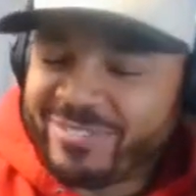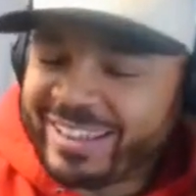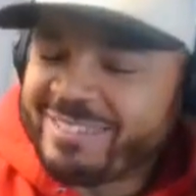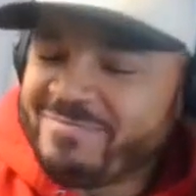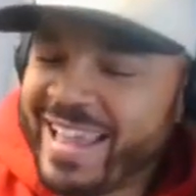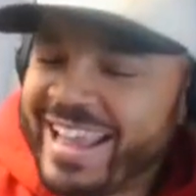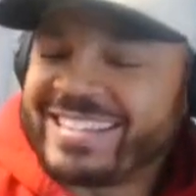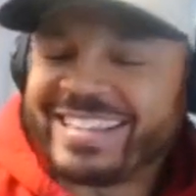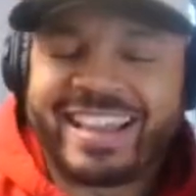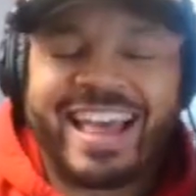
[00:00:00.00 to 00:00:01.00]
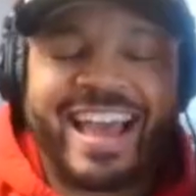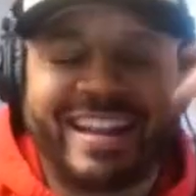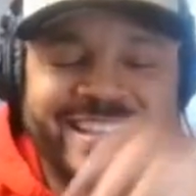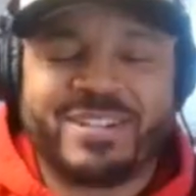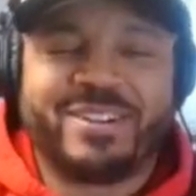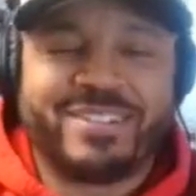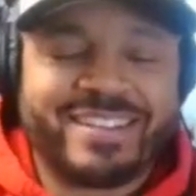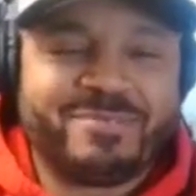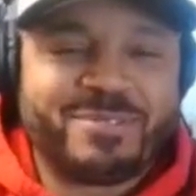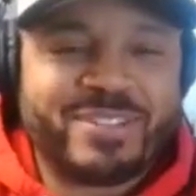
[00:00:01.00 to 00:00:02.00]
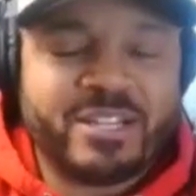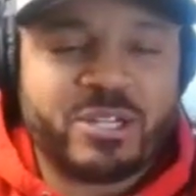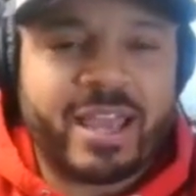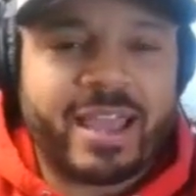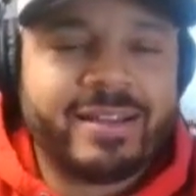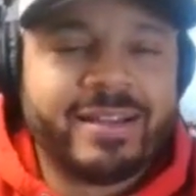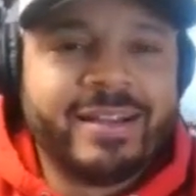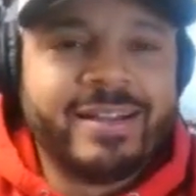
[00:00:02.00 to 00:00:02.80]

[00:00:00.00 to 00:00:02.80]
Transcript: definitely makes it a lot easier. It was CJ.